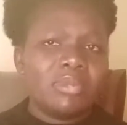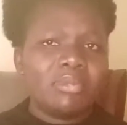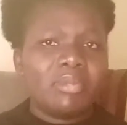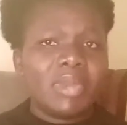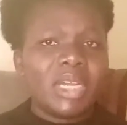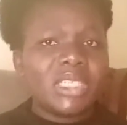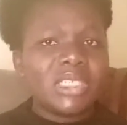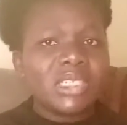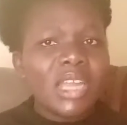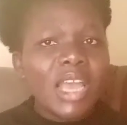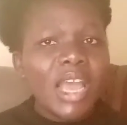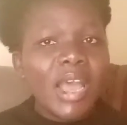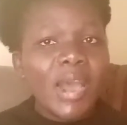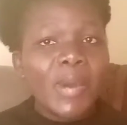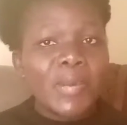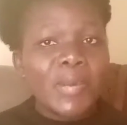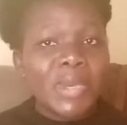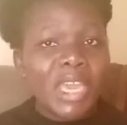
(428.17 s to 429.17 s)
But
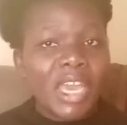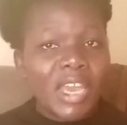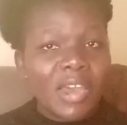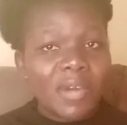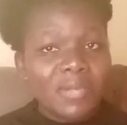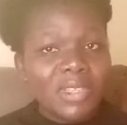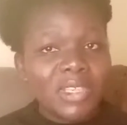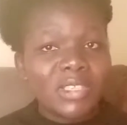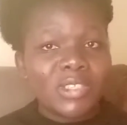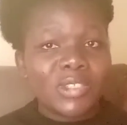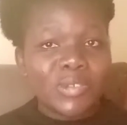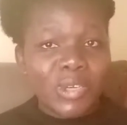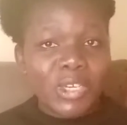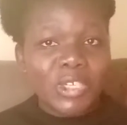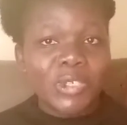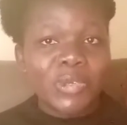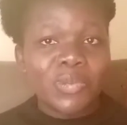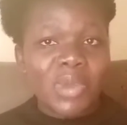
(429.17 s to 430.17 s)
now we have this
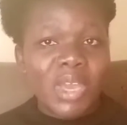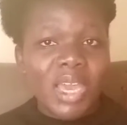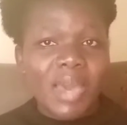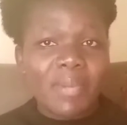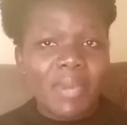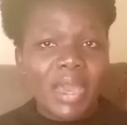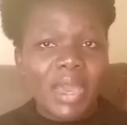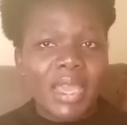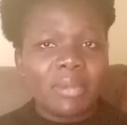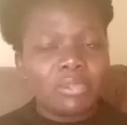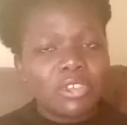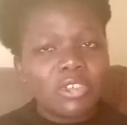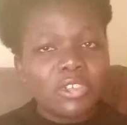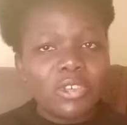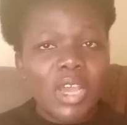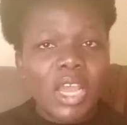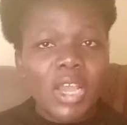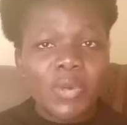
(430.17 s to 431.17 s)
situation whereby
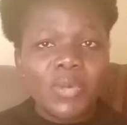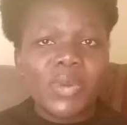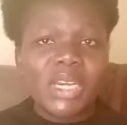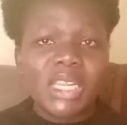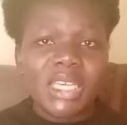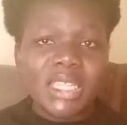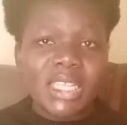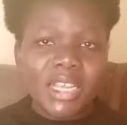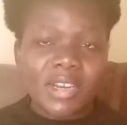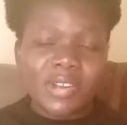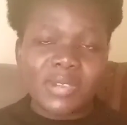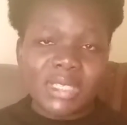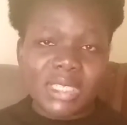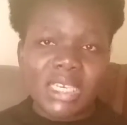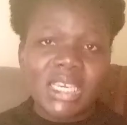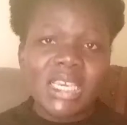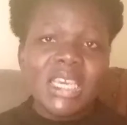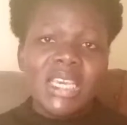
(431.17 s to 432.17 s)
mtoto hakuli, then you
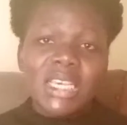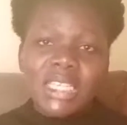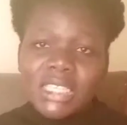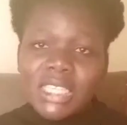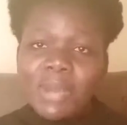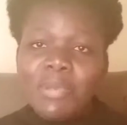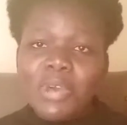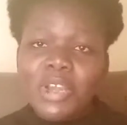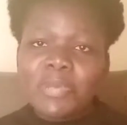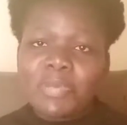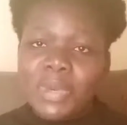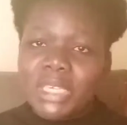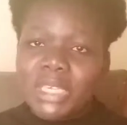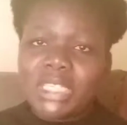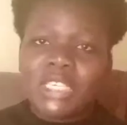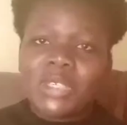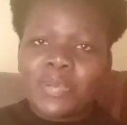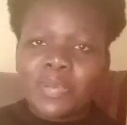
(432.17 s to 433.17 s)
see someone picks
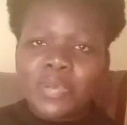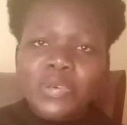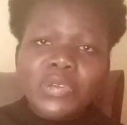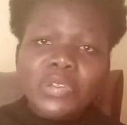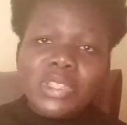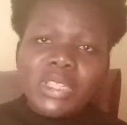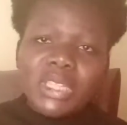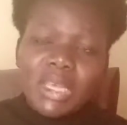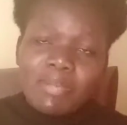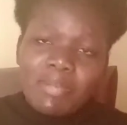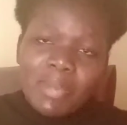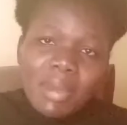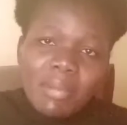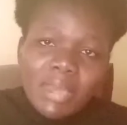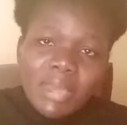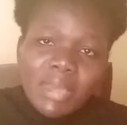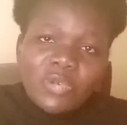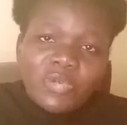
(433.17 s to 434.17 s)
a spoon, the
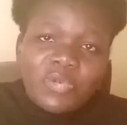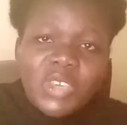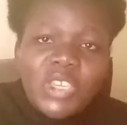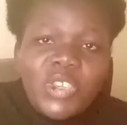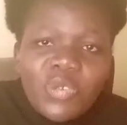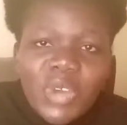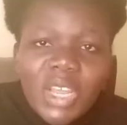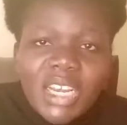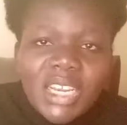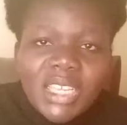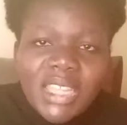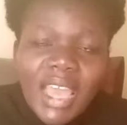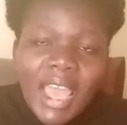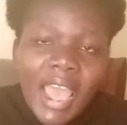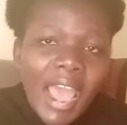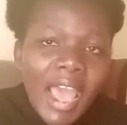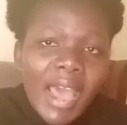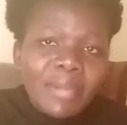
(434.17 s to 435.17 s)
baby is fingered in the
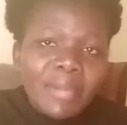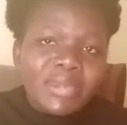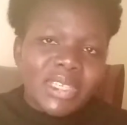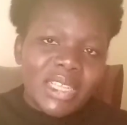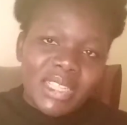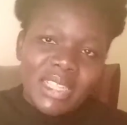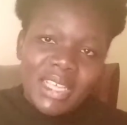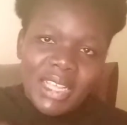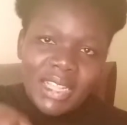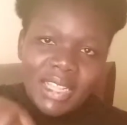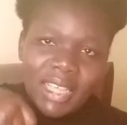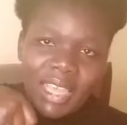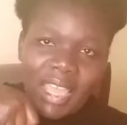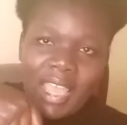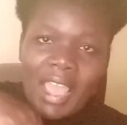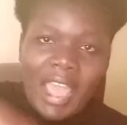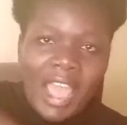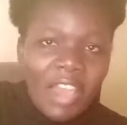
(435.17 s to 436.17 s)
arms, and then
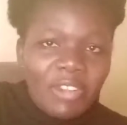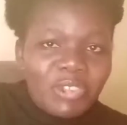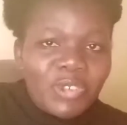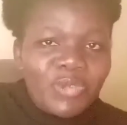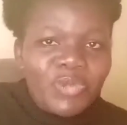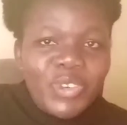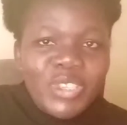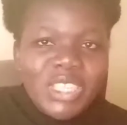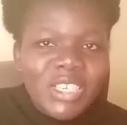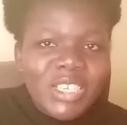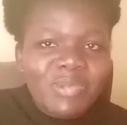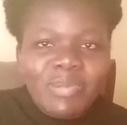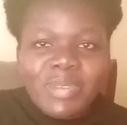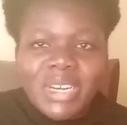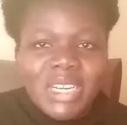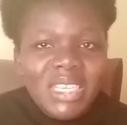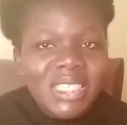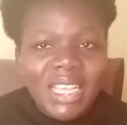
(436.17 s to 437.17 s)
they have to force the
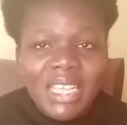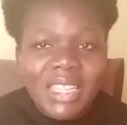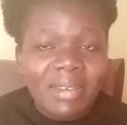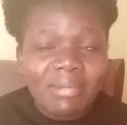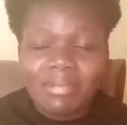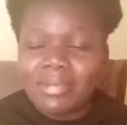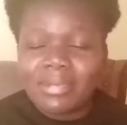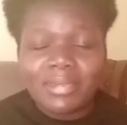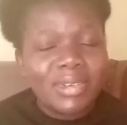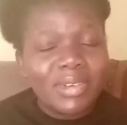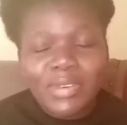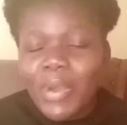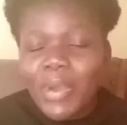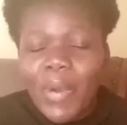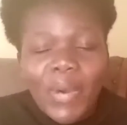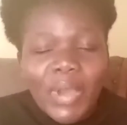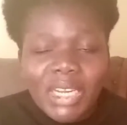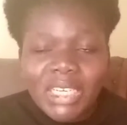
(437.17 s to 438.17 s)
spoon inside the...
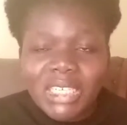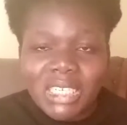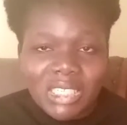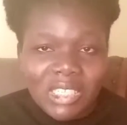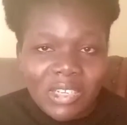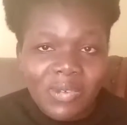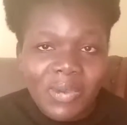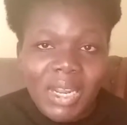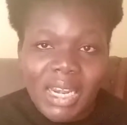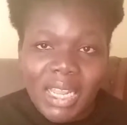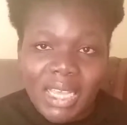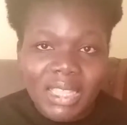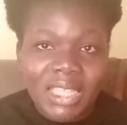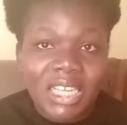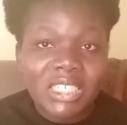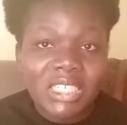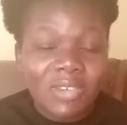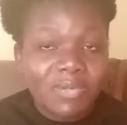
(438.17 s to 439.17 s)
No, it doesn't work like
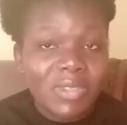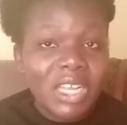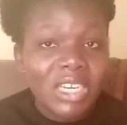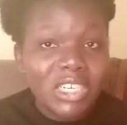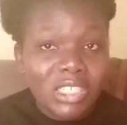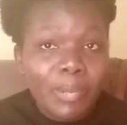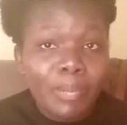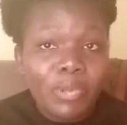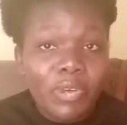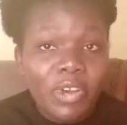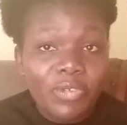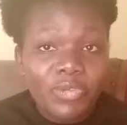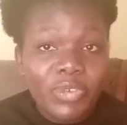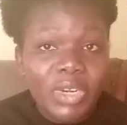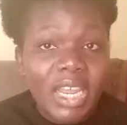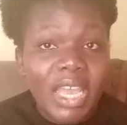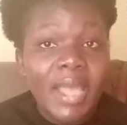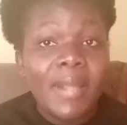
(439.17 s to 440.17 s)
that. If that is a poor
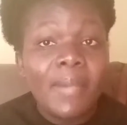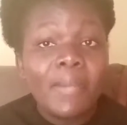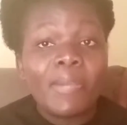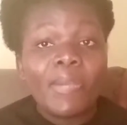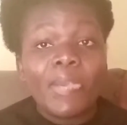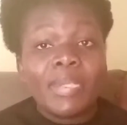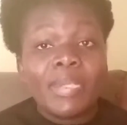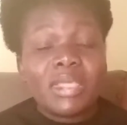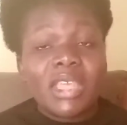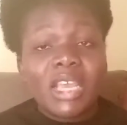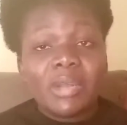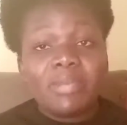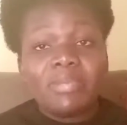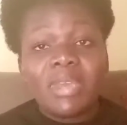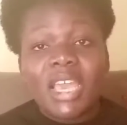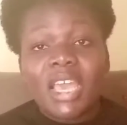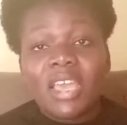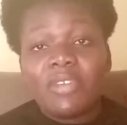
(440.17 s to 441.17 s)
fooder, they'll
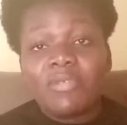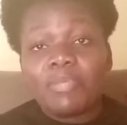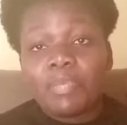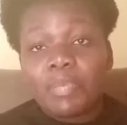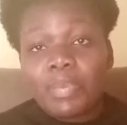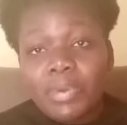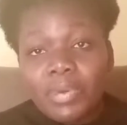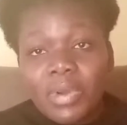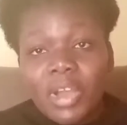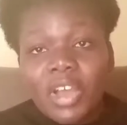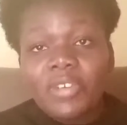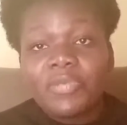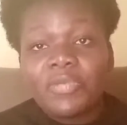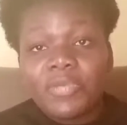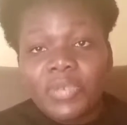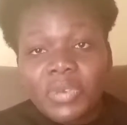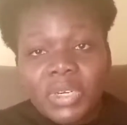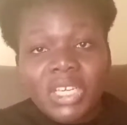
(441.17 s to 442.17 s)
be poor
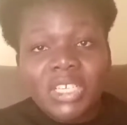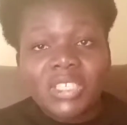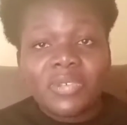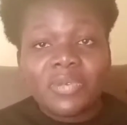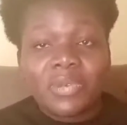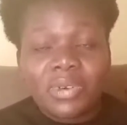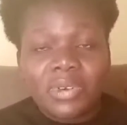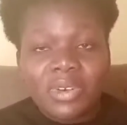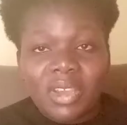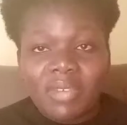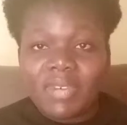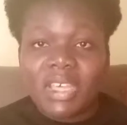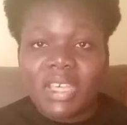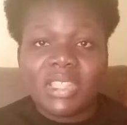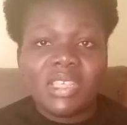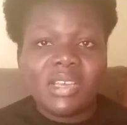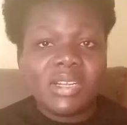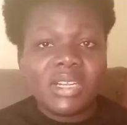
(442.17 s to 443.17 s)
fooders forever.
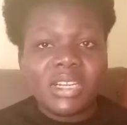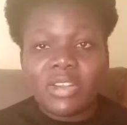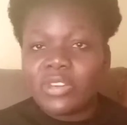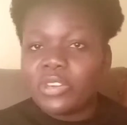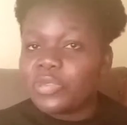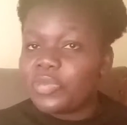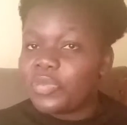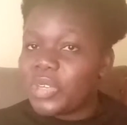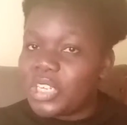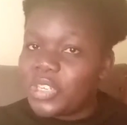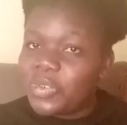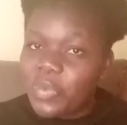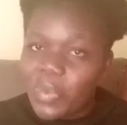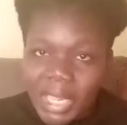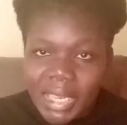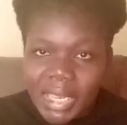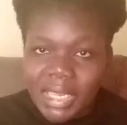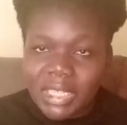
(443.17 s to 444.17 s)
They'll not feed
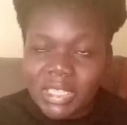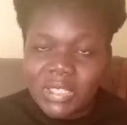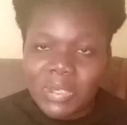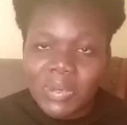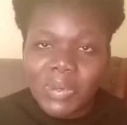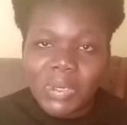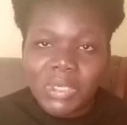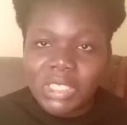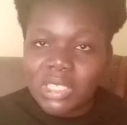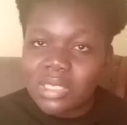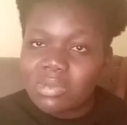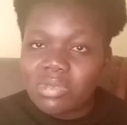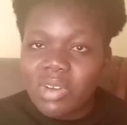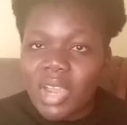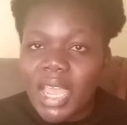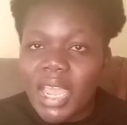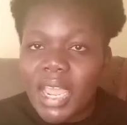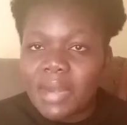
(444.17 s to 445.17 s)
well. So just
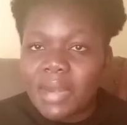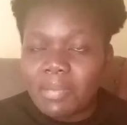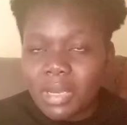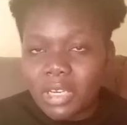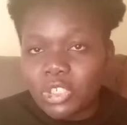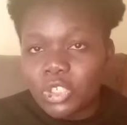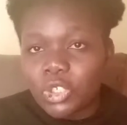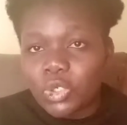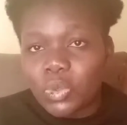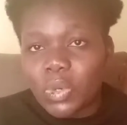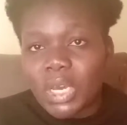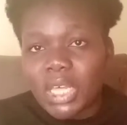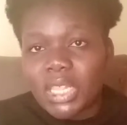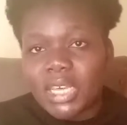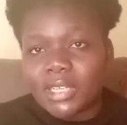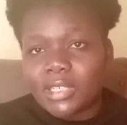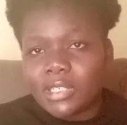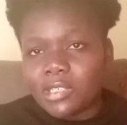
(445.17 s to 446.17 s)
try and make sure
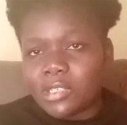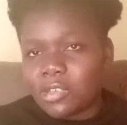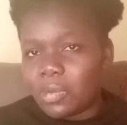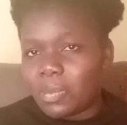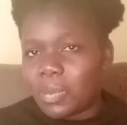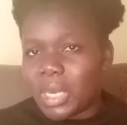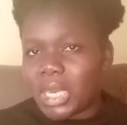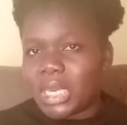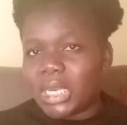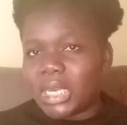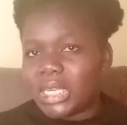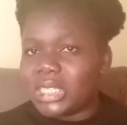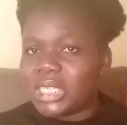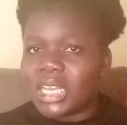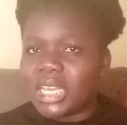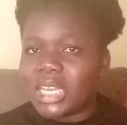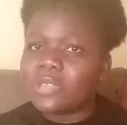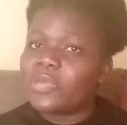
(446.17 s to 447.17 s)
that you make
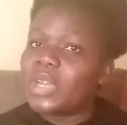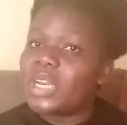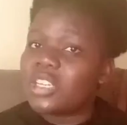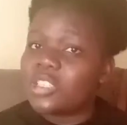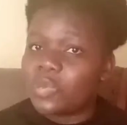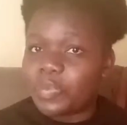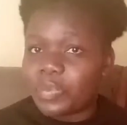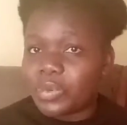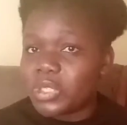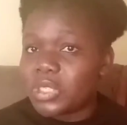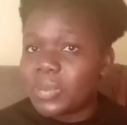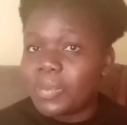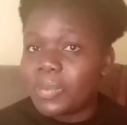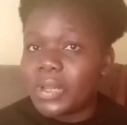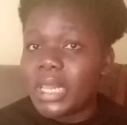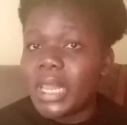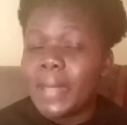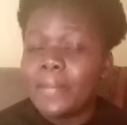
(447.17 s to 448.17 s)
eating as fun as
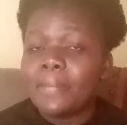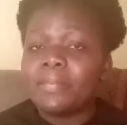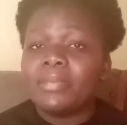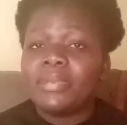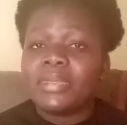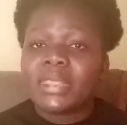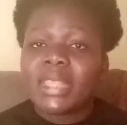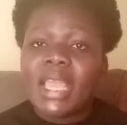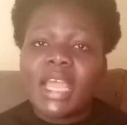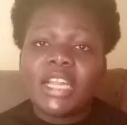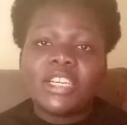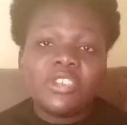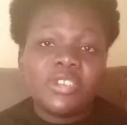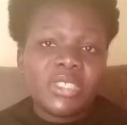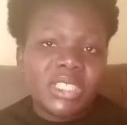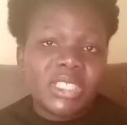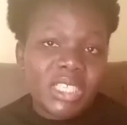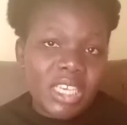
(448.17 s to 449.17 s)
possible, and
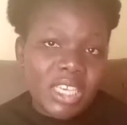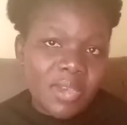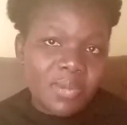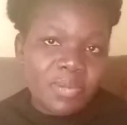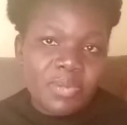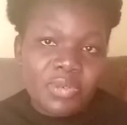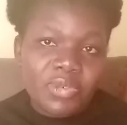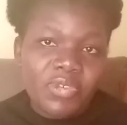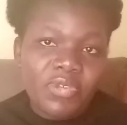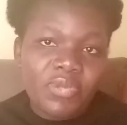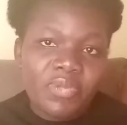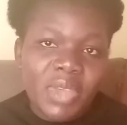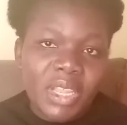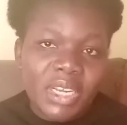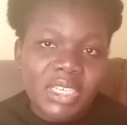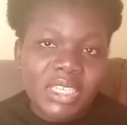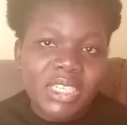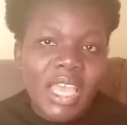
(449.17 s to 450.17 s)
you'll see
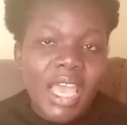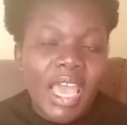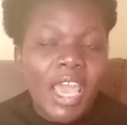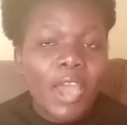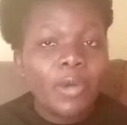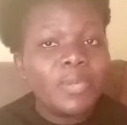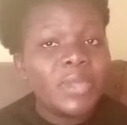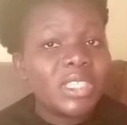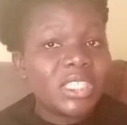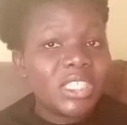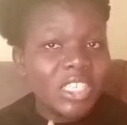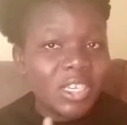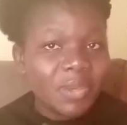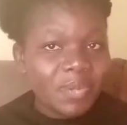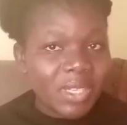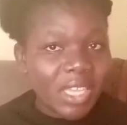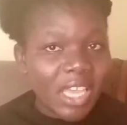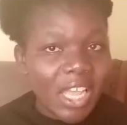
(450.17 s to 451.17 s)
improvement. I hope these
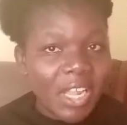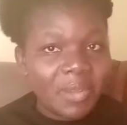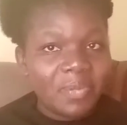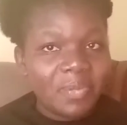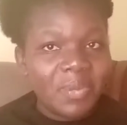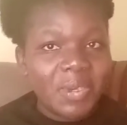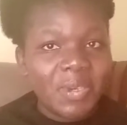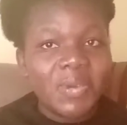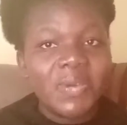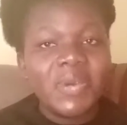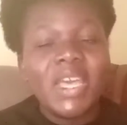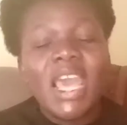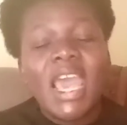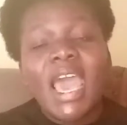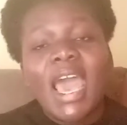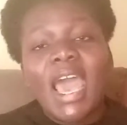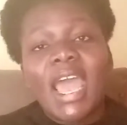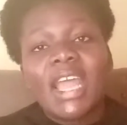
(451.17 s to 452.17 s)
tips help you,
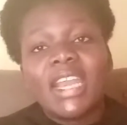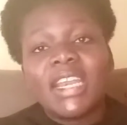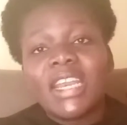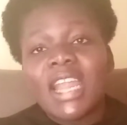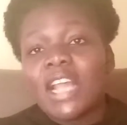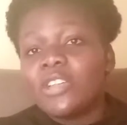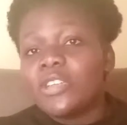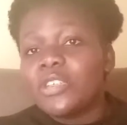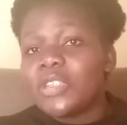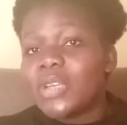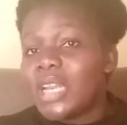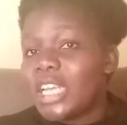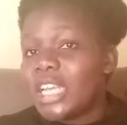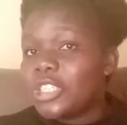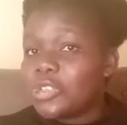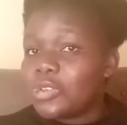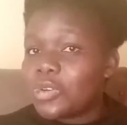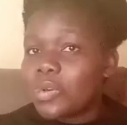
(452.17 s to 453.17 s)
and I'd also like
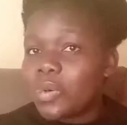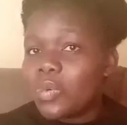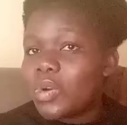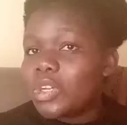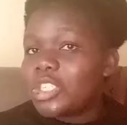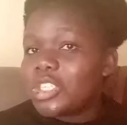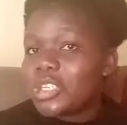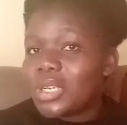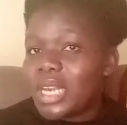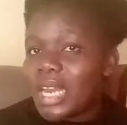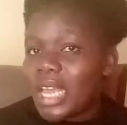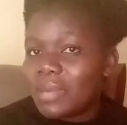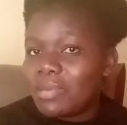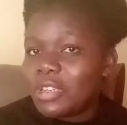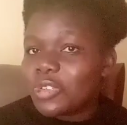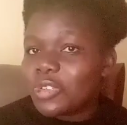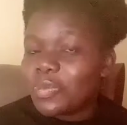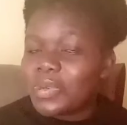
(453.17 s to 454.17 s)
to know what you'd like
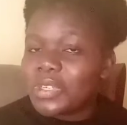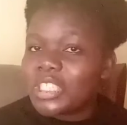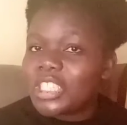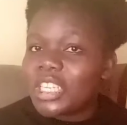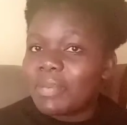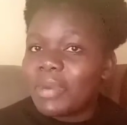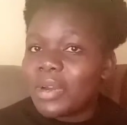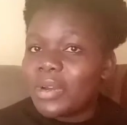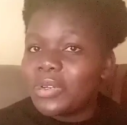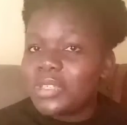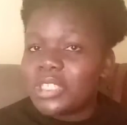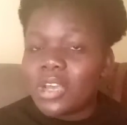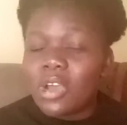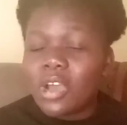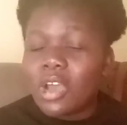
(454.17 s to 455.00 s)
me to post about